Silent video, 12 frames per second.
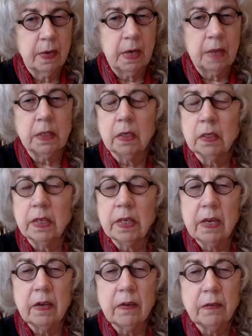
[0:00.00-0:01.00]
A little
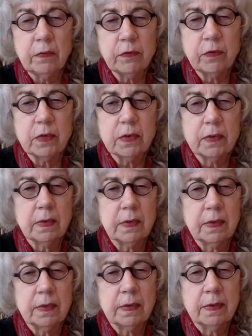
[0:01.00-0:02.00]
gift,
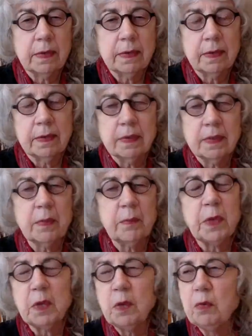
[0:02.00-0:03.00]

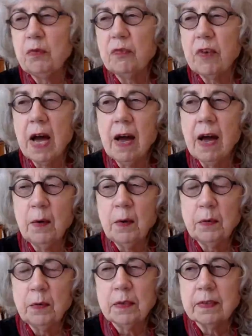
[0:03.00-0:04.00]
something you
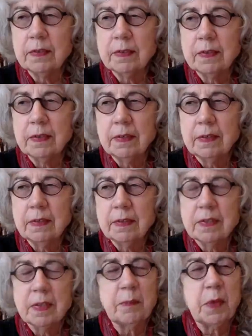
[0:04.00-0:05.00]
found,
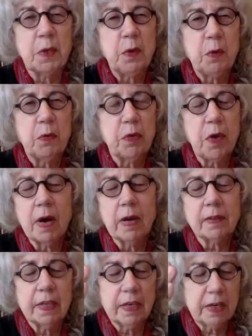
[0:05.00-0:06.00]
something you
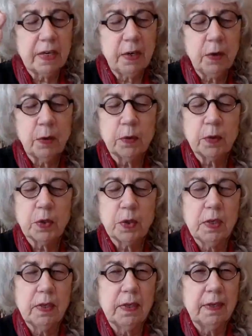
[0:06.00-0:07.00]
thought that he or
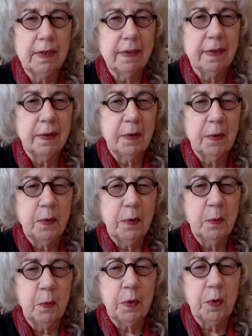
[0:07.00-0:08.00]
she
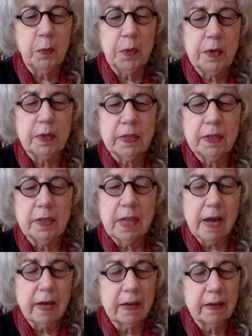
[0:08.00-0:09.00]
would really
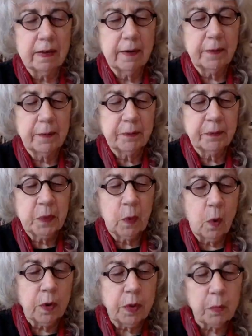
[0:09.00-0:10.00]
like.
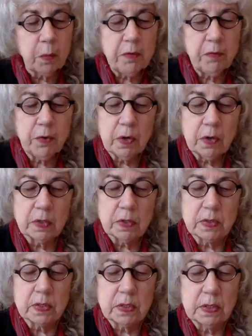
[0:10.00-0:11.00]
Or the
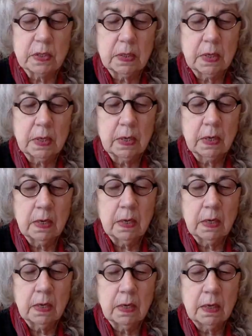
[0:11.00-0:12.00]
reverse,
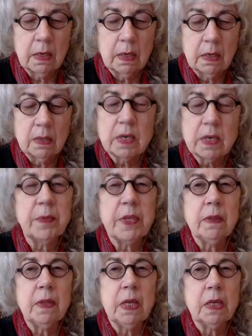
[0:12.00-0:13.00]

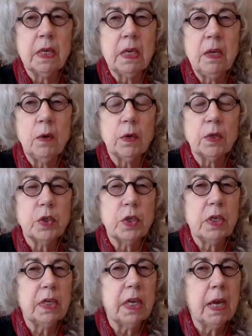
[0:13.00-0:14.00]
something that he or
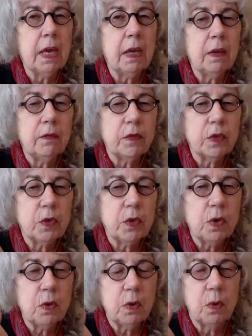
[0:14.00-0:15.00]
she gave to
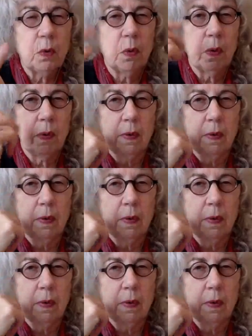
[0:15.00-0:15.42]
you.